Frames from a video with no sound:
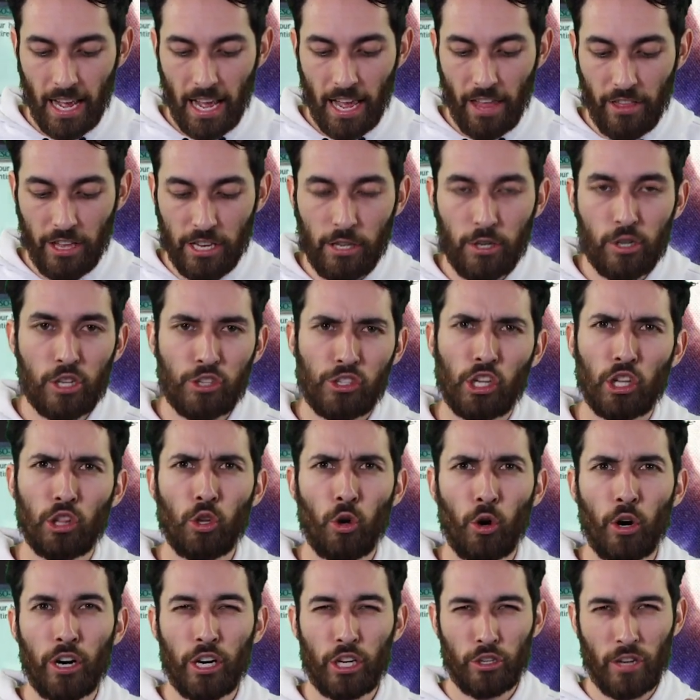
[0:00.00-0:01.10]
and then you just
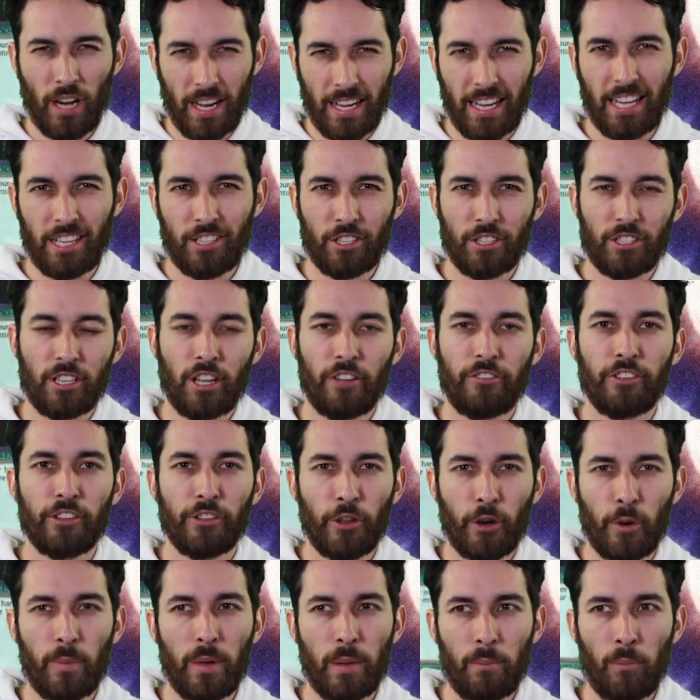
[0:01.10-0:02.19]
allure to try to get yourself a
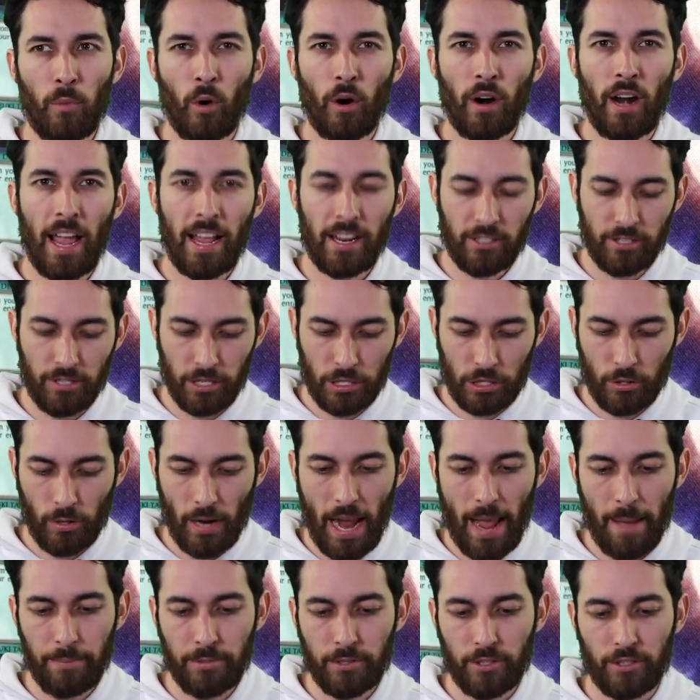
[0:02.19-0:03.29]
little bit more extra
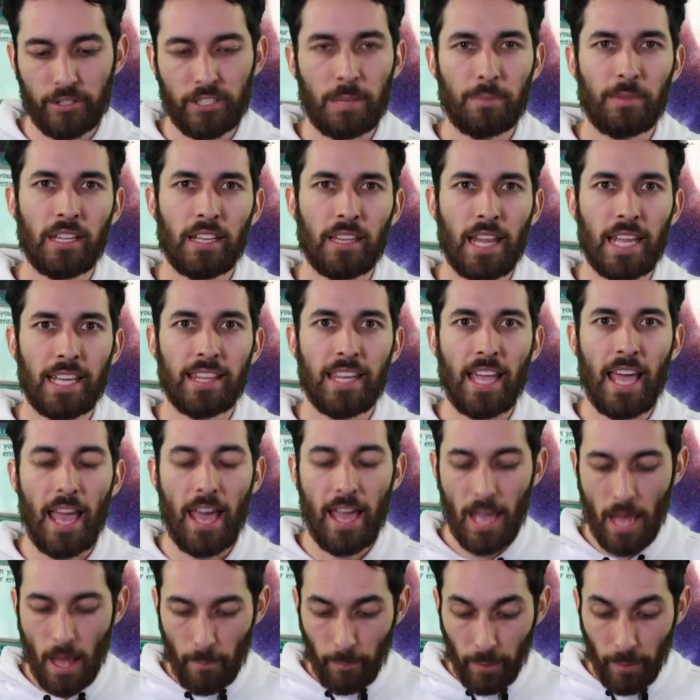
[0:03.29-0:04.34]
traps or something like that.